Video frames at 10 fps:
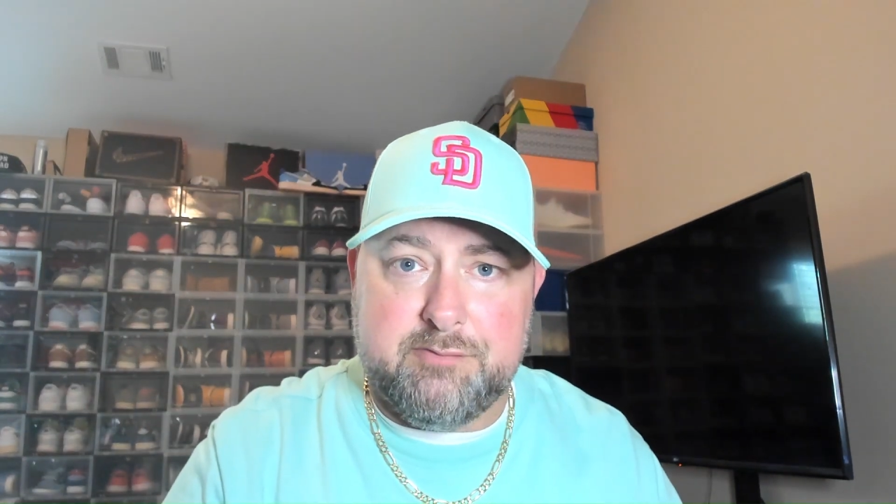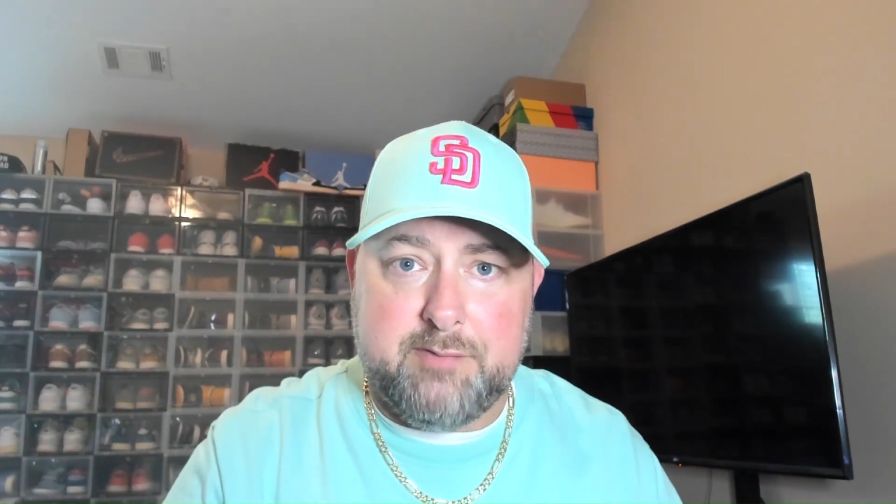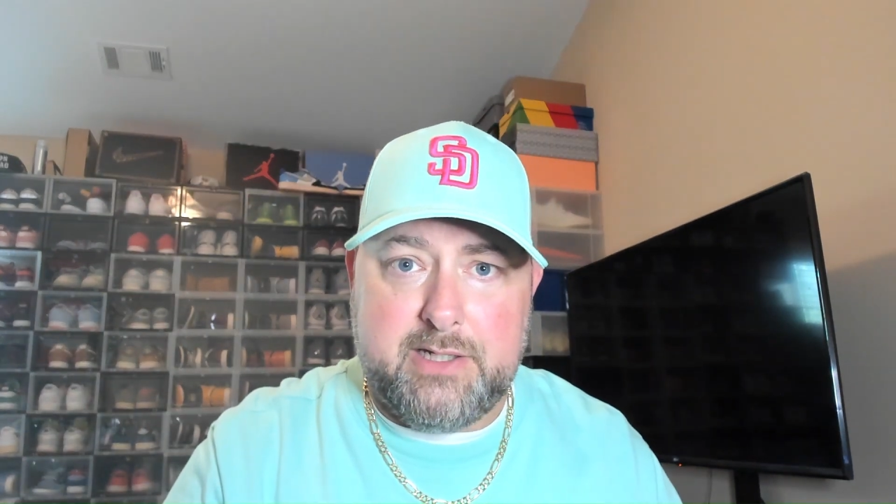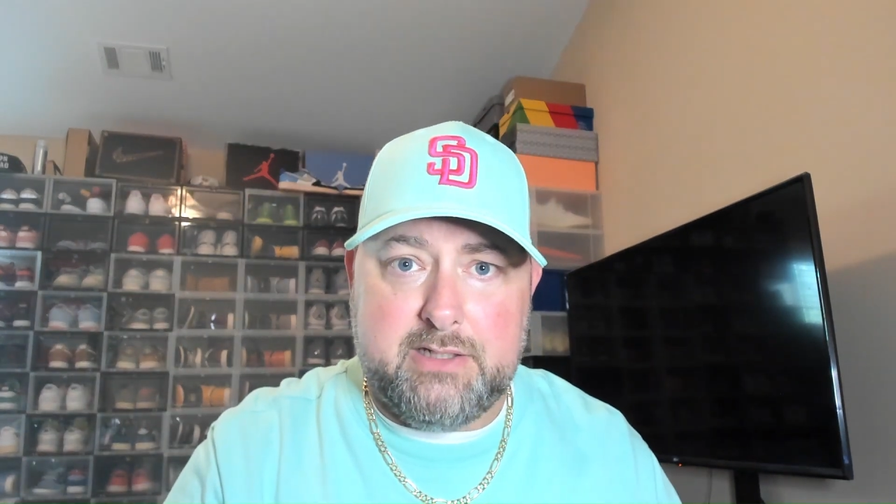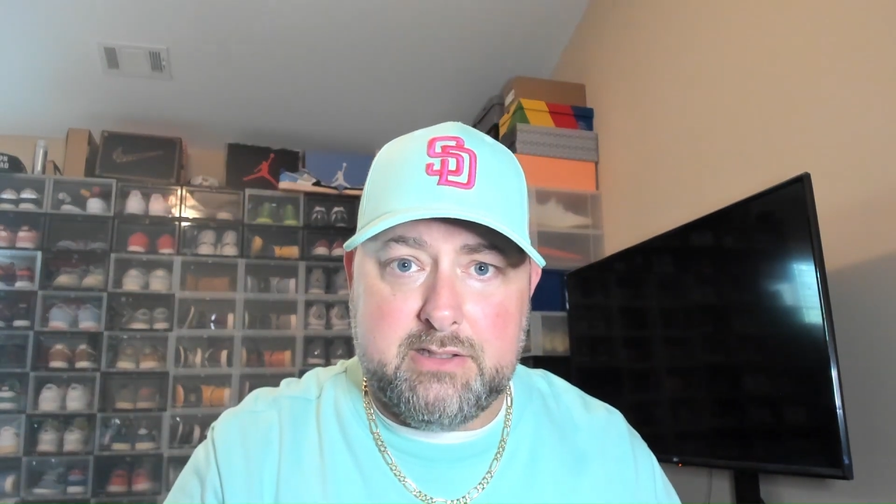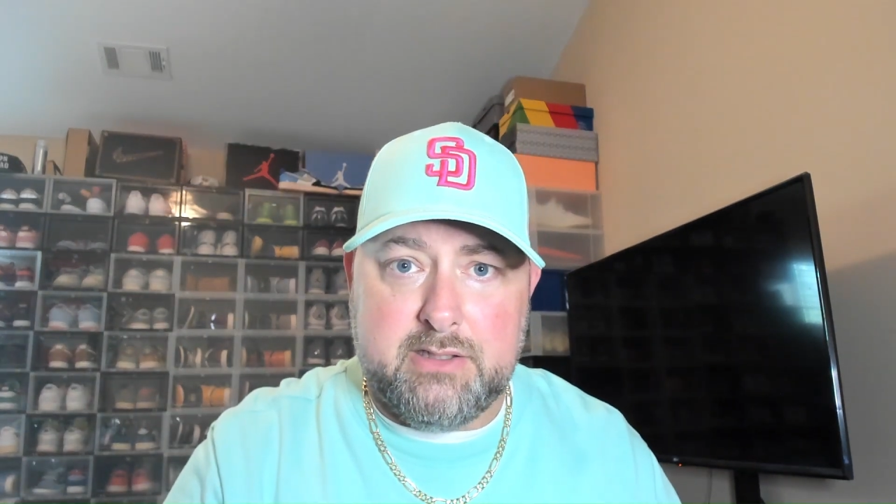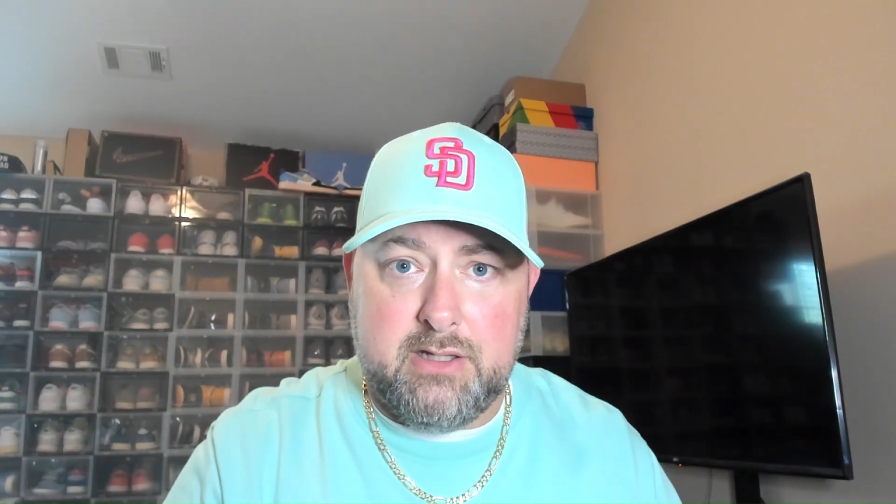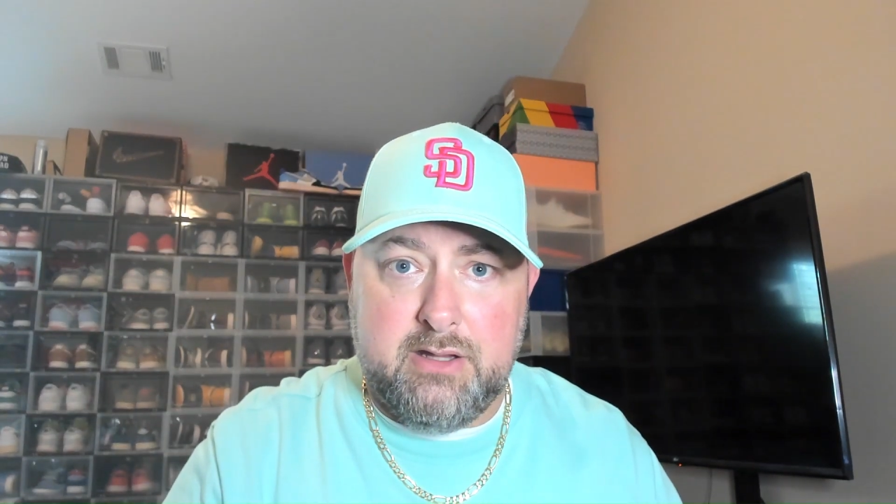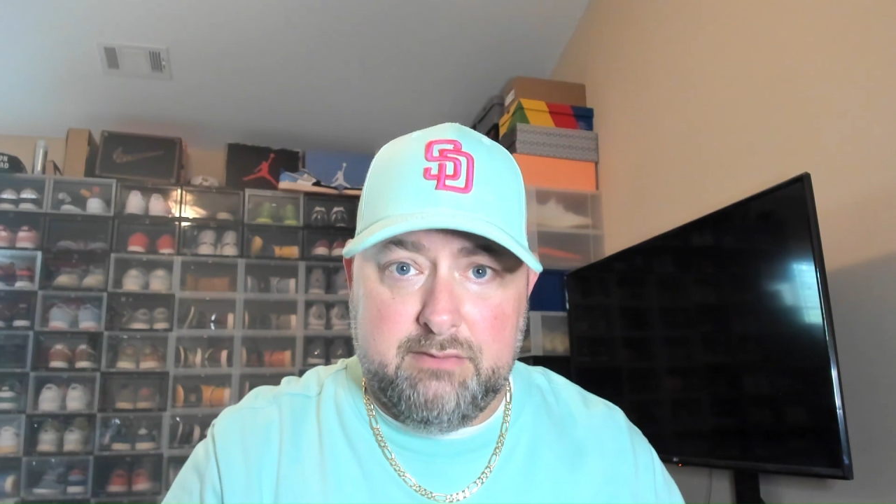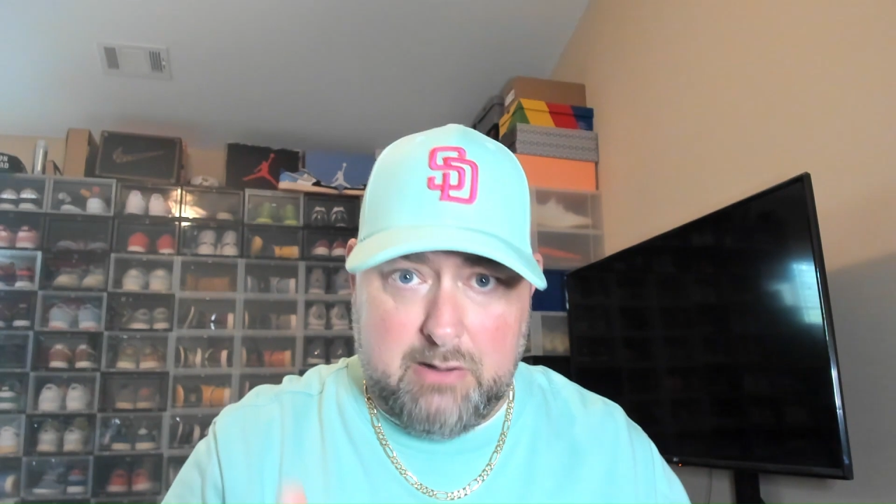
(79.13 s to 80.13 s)
your feet,
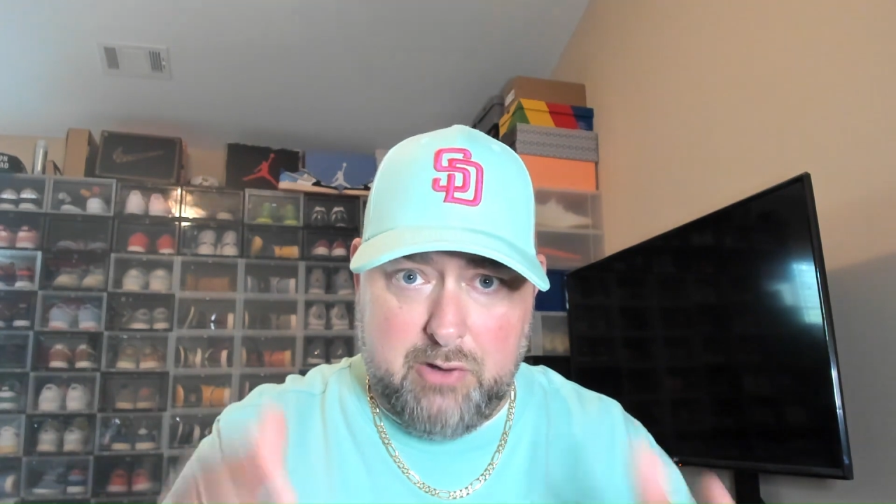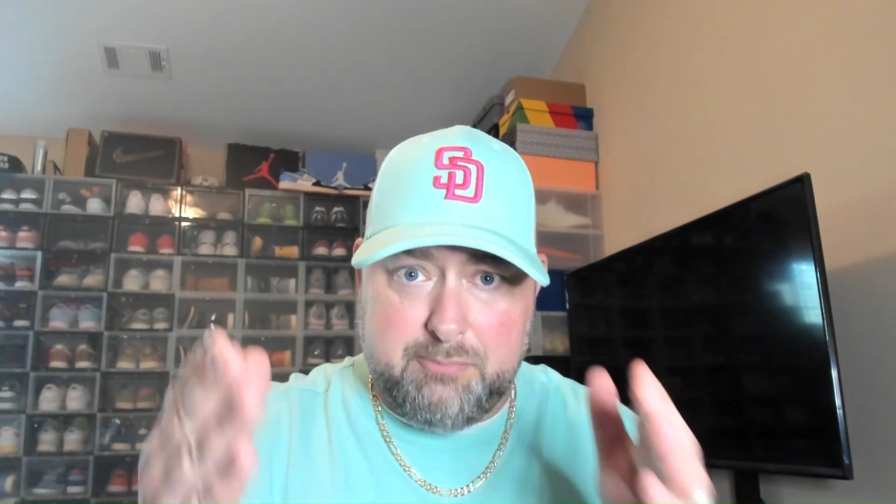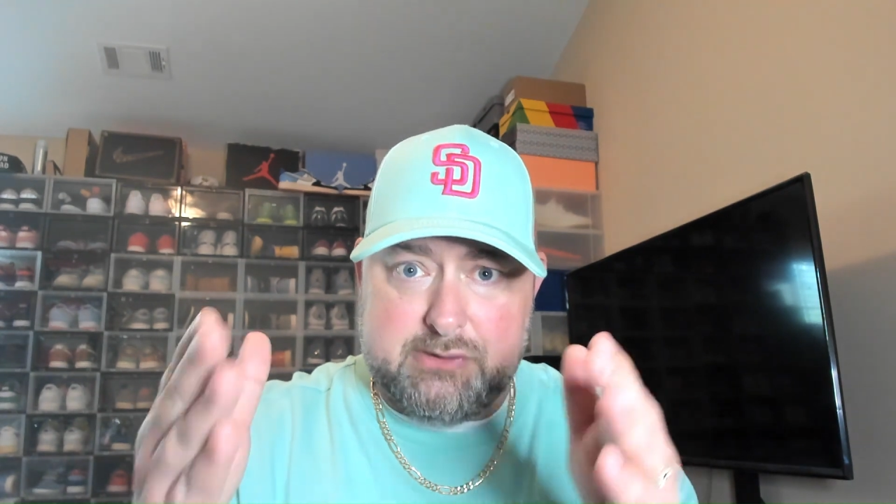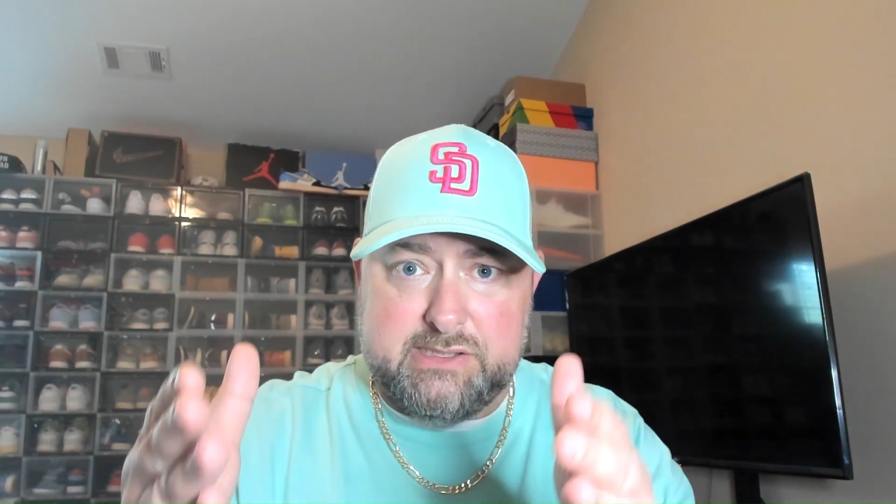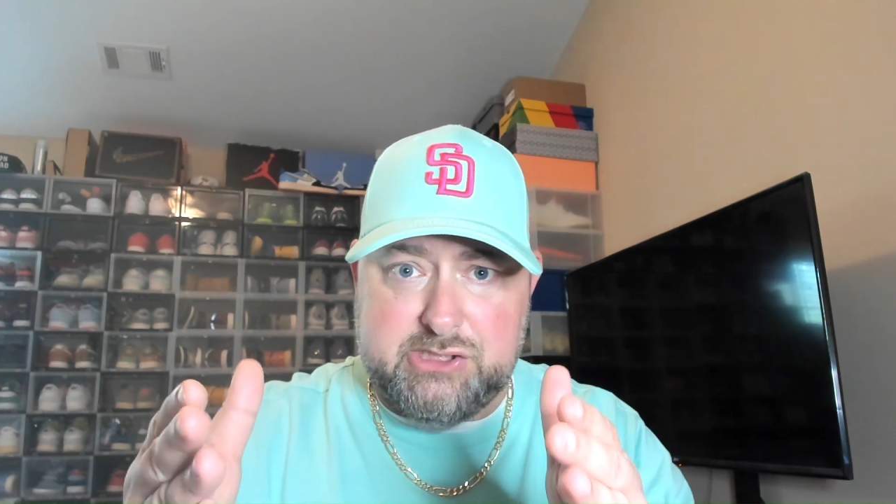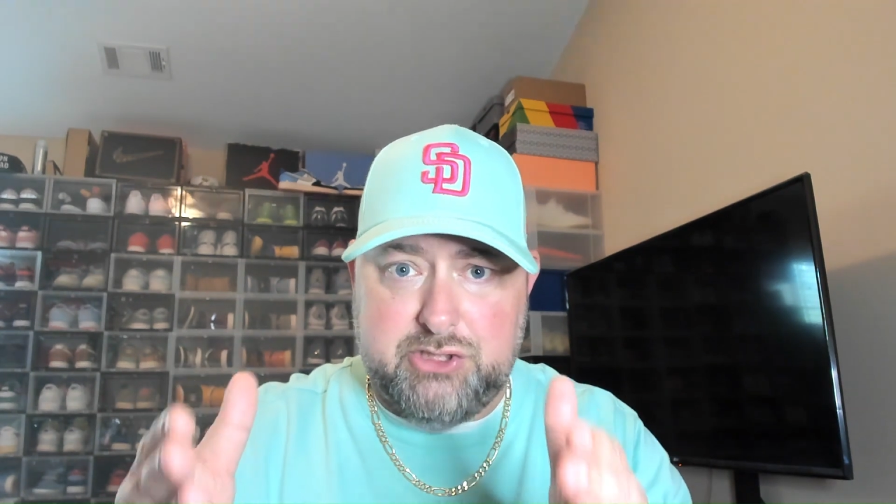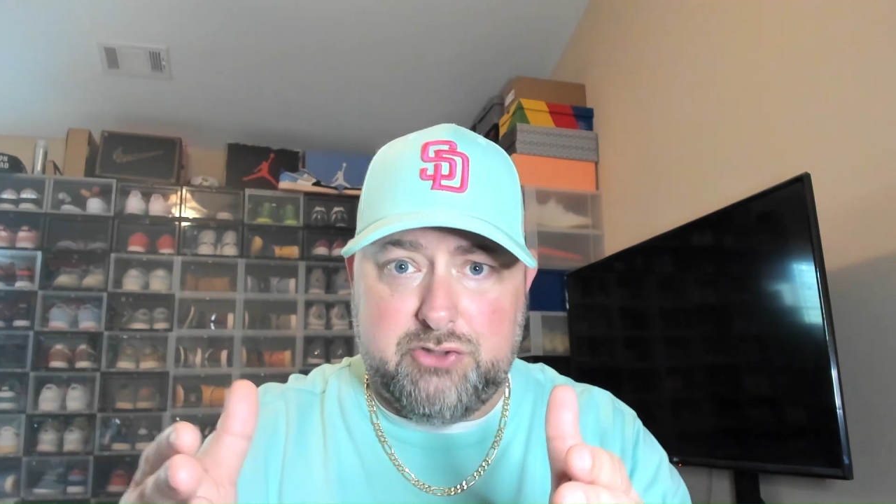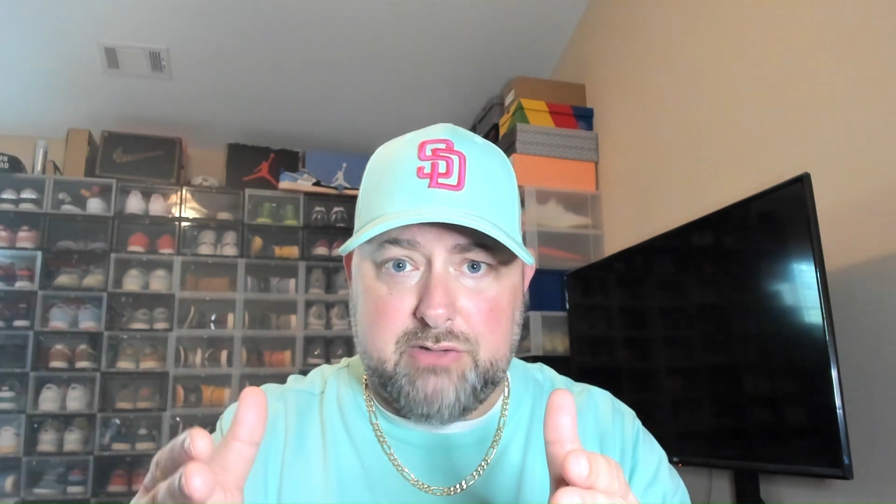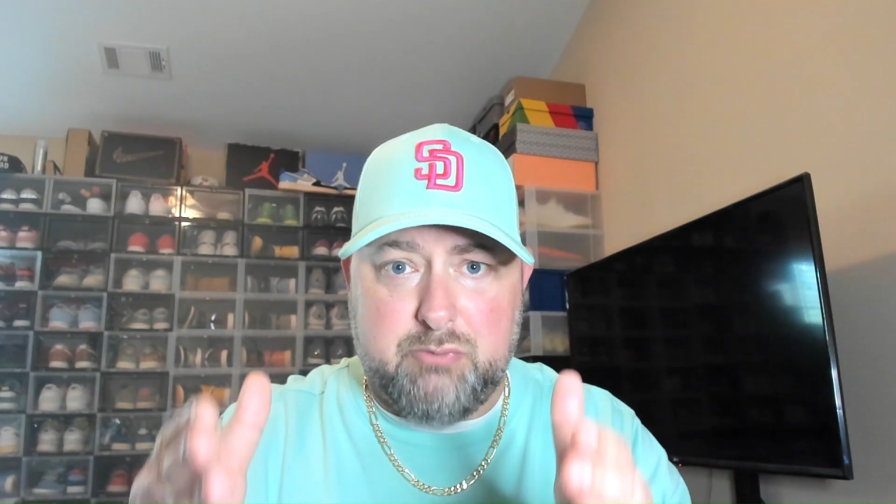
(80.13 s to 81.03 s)
that represents you.